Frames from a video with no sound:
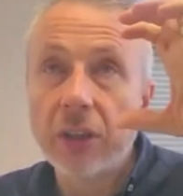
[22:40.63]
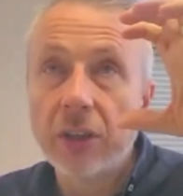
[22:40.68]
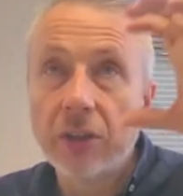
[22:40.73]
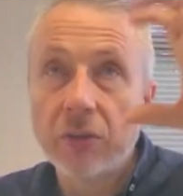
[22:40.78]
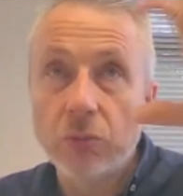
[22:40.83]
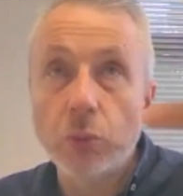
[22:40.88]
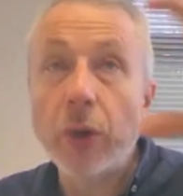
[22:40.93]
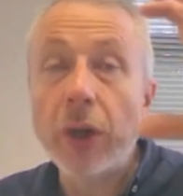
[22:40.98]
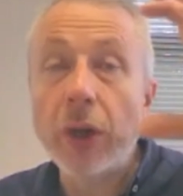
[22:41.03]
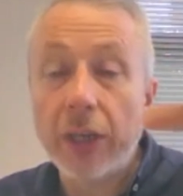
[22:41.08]

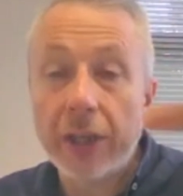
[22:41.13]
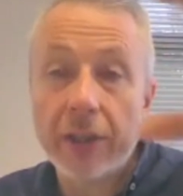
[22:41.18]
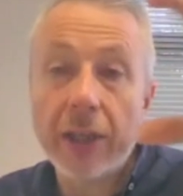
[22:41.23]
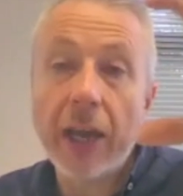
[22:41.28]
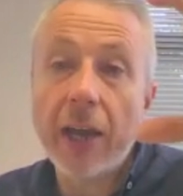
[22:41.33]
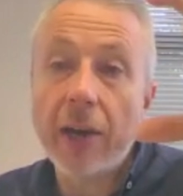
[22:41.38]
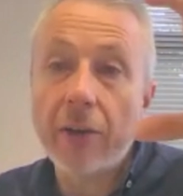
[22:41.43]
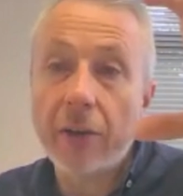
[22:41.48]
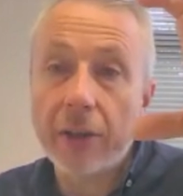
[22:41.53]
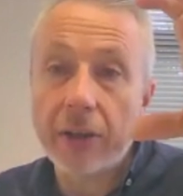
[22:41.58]
really
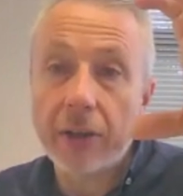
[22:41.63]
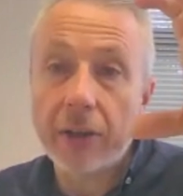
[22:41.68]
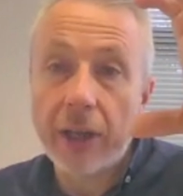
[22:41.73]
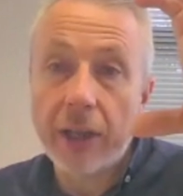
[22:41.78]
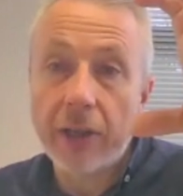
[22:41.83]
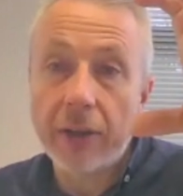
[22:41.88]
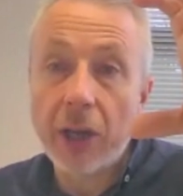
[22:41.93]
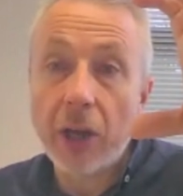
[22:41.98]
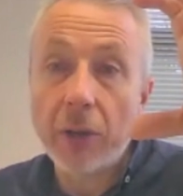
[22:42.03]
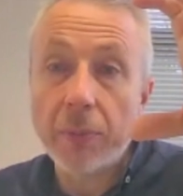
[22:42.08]
there in
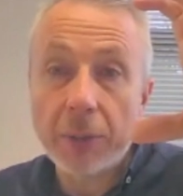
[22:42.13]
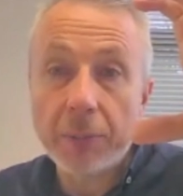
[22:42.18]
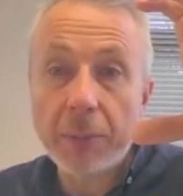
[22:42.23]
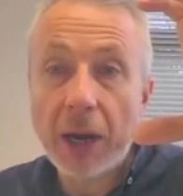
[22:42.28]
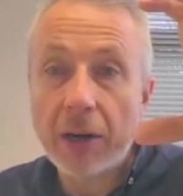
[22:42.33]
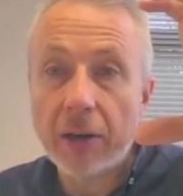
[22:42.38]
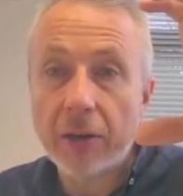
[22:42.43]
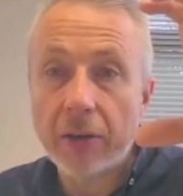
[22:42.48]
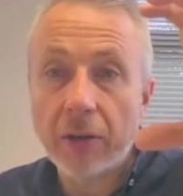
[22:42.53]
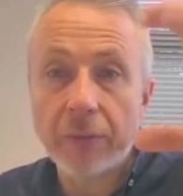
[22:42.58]
the opening
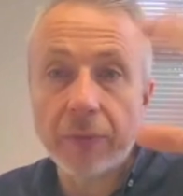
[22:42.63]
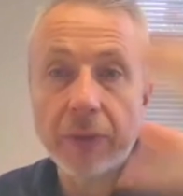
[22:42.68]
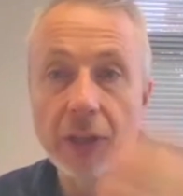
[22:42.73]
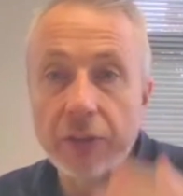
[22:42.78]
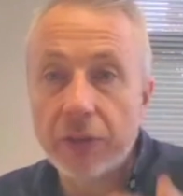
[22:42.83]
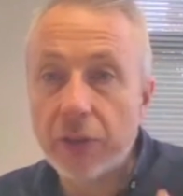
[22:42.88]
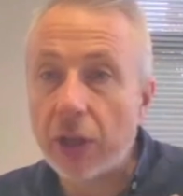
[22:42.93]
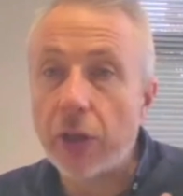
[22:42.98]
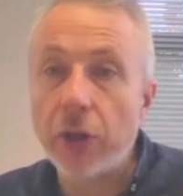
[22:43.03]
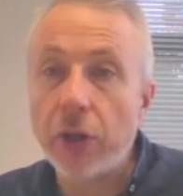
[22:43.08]
paragraph.
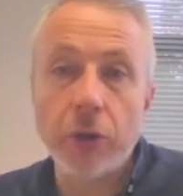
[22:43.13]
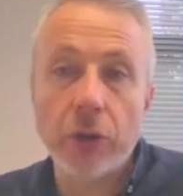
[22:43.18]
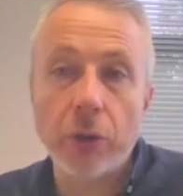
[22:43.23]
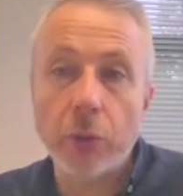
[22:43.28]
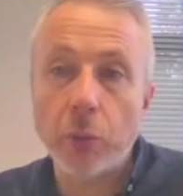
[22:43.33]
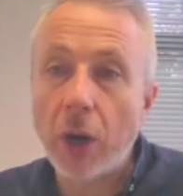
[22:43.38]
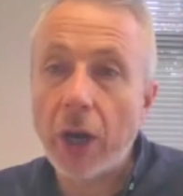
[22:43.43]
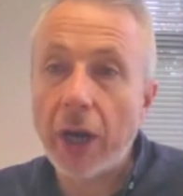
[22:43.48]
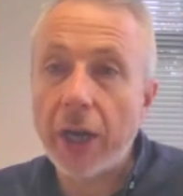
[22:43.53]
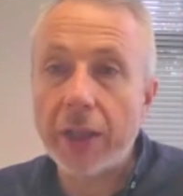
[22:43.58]
That's the who, the
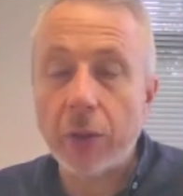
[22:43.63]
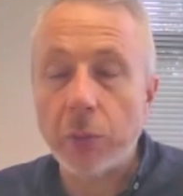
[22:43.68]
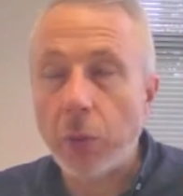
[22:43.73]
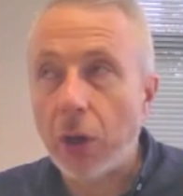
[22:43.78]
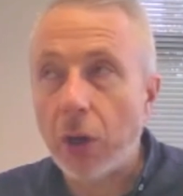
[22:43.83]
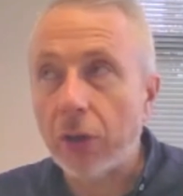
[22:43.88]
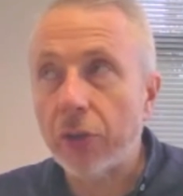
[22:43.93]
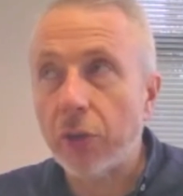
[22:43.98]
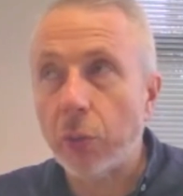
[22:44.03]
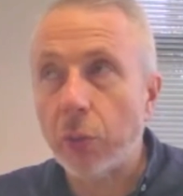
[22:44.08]
why, the
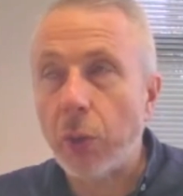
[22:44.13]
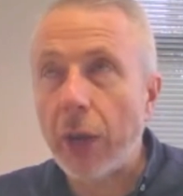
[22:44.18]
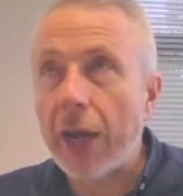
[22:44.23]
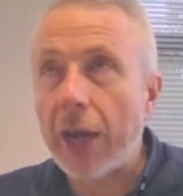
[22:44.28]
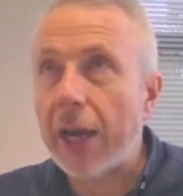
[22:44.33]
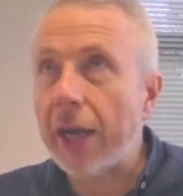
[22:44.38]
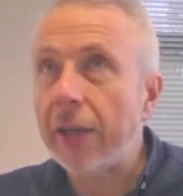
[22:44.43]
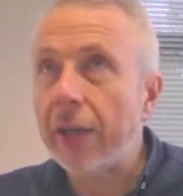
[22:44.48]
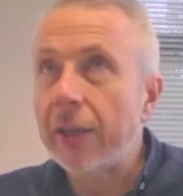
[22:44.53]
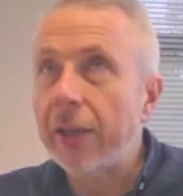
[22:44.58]
what, the
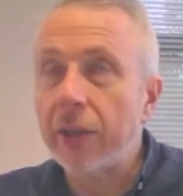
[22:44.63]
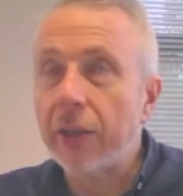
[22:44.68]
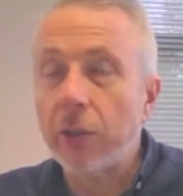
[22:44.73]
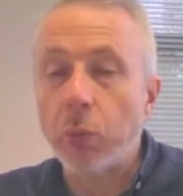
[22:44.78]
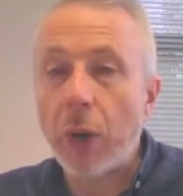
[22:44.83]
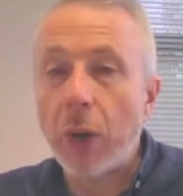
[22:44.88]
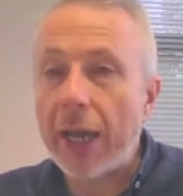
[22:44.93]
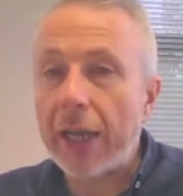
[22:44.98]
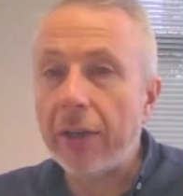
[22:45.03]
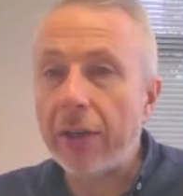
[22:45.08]
where, the
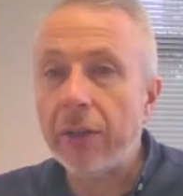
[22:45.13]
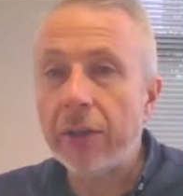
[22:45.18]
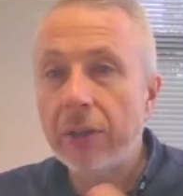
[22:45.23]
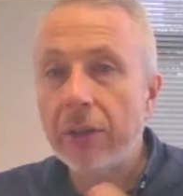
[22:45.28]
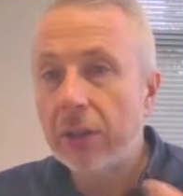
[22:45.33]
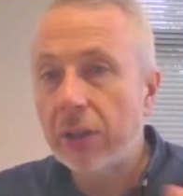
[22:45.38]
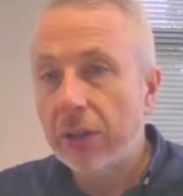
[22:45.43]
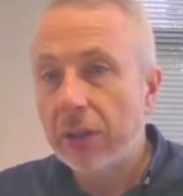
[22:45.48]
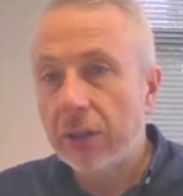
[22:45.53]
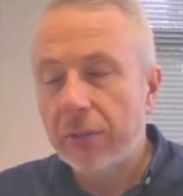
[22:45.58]
when,
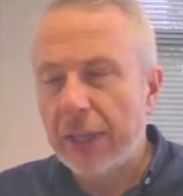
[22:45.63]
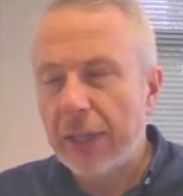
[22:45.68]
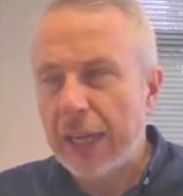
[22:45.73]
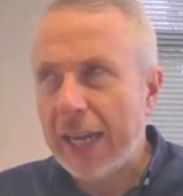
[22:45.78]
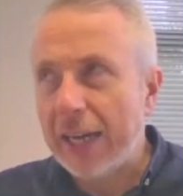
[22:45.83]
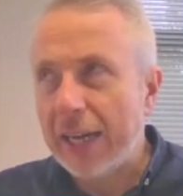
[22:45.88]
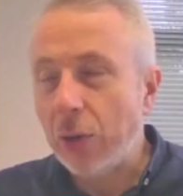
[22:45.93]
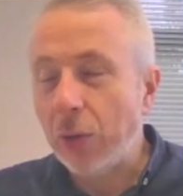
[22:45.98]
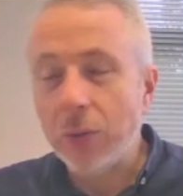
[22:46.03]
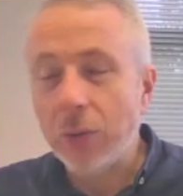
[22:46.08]
the
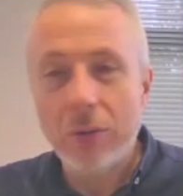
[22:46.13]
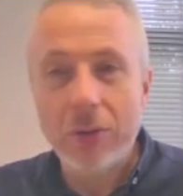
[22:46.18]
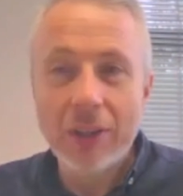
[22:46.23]
how.